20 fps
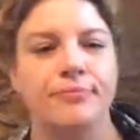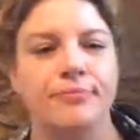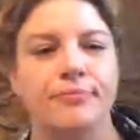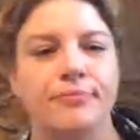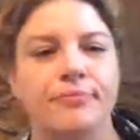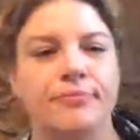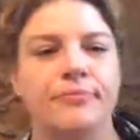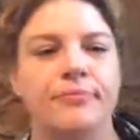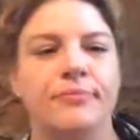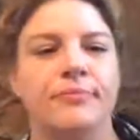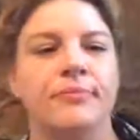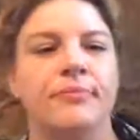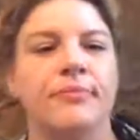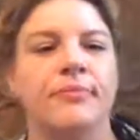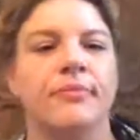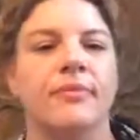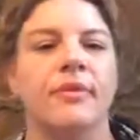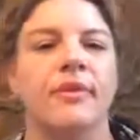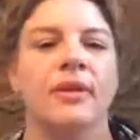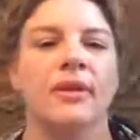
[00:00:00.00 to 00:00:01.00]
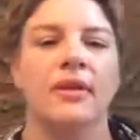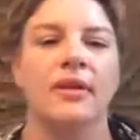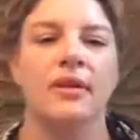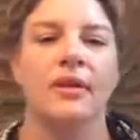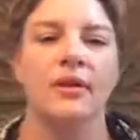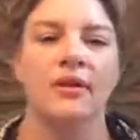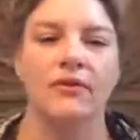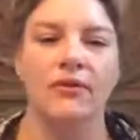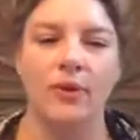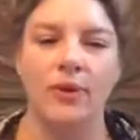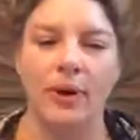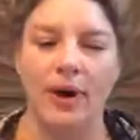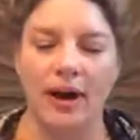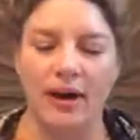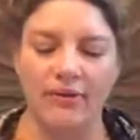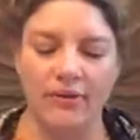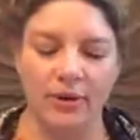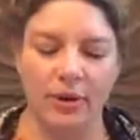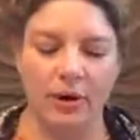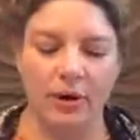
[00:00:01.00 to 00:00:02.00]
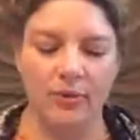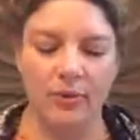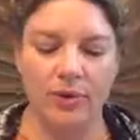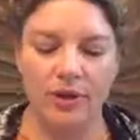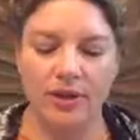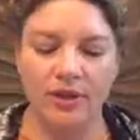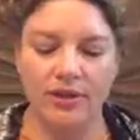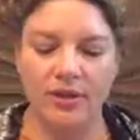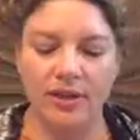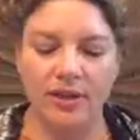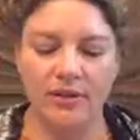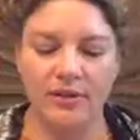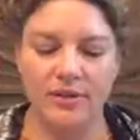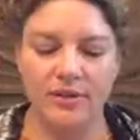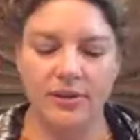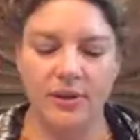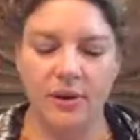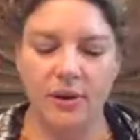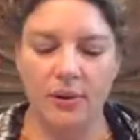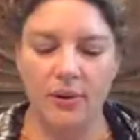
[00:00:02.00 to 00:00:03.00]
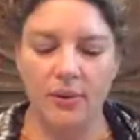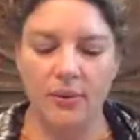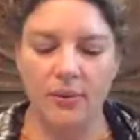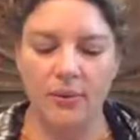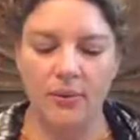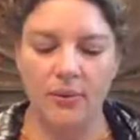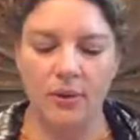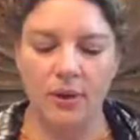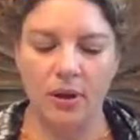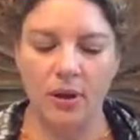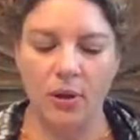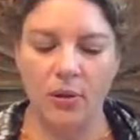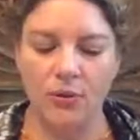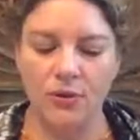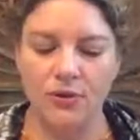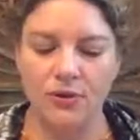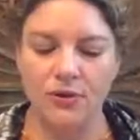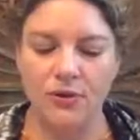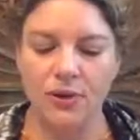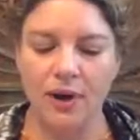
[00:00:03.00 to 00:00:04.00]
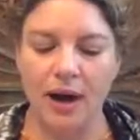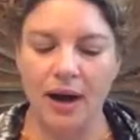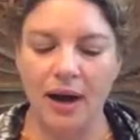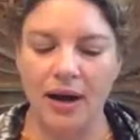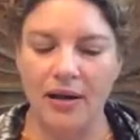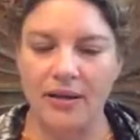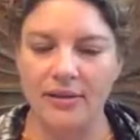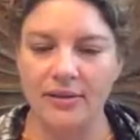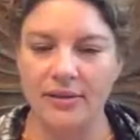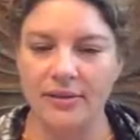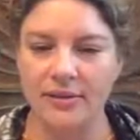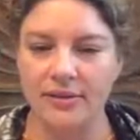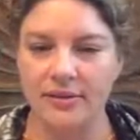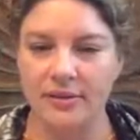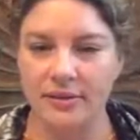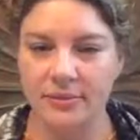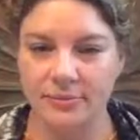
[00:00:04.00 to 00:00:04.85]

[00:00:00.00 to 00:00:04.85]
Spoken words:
If you haven't already done so, close your eyes